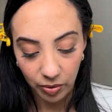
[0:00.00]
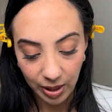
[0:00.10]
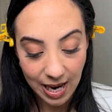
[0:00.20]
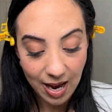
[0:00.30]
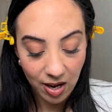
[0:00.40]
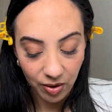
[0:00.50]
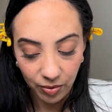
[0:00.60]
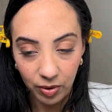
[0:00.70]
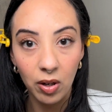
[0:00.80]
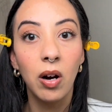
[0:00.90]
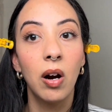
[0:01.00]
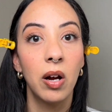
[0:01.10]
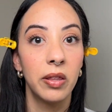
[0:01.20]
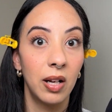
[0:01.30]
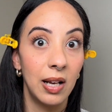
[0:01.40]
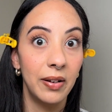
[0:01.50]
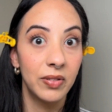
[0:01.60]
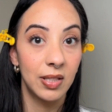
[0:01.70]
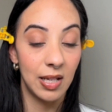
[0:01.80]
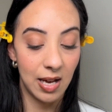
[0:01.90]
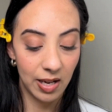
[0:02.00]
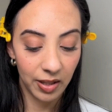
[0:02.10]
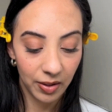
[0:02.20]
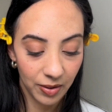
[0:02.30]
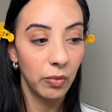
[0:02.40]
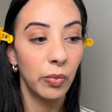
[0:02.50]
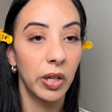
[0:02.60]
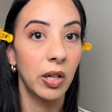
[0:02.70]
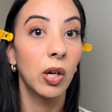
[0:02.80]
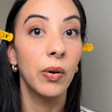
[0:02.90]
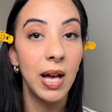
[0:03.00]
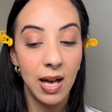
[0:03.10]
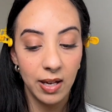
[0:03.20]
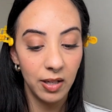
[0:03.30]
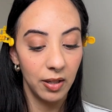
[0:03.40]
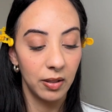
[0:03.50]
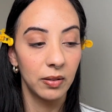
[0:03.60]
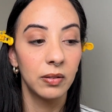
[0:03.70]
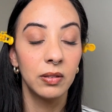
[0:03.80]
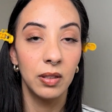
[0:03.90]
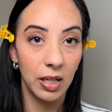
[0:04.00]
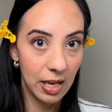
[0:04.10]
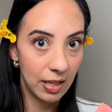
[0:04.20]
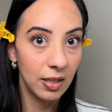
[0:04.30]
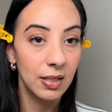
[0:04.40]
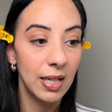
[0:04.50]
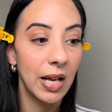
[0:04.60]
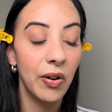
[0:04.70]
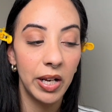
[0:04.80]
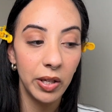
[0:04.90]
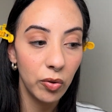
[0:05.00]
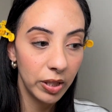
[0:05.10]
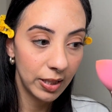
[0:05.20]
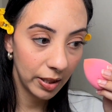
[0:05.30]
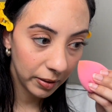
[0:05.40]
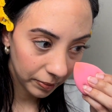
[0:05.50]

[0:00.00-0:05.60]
now on the left side, we're going to go ahead again, take out any creasing.